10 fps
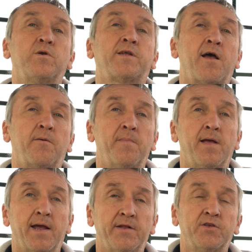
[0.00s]
would come
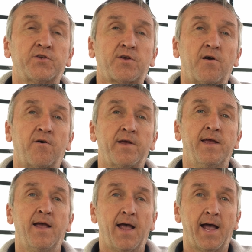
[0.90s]
in the sky
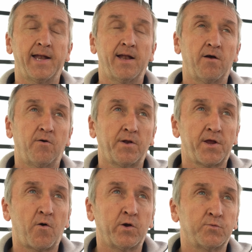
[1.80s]
and all the
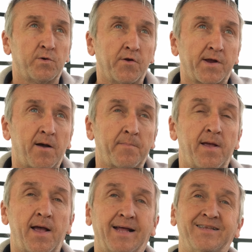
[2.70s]
eyes would look up
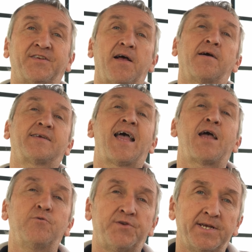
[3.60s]
and start
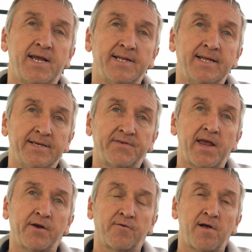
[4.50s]
counting in these
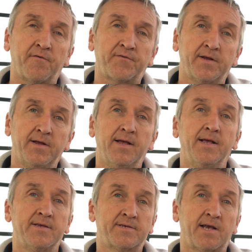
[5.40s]
aircraft.
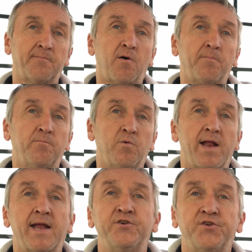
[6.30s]
Some of them with
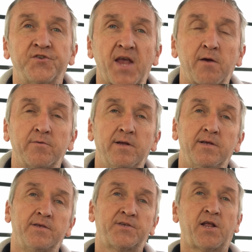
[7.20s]
engines out,
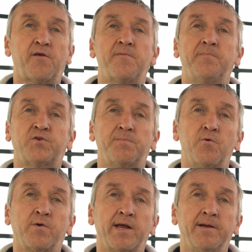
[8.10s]
some of them
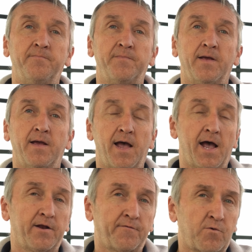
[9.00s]
smoking.
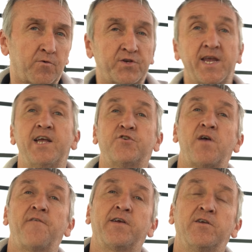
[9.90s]
And of course the air
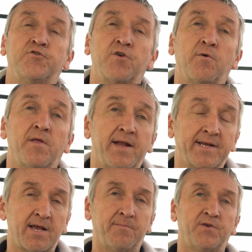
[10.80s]
traffic controller then
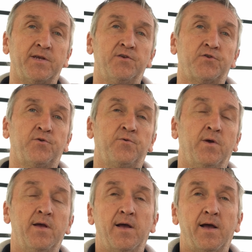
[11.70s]
comes into
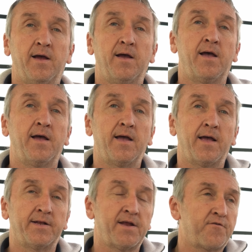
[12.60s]
a,
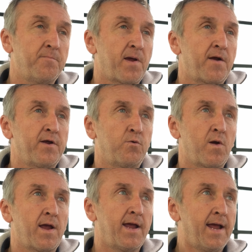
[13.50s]
a different period
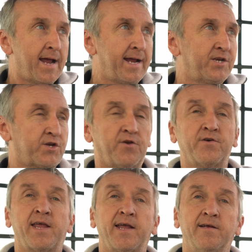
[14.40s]
where he's
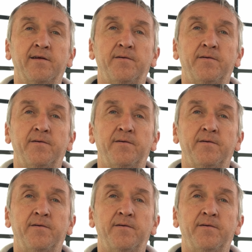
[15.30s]
looking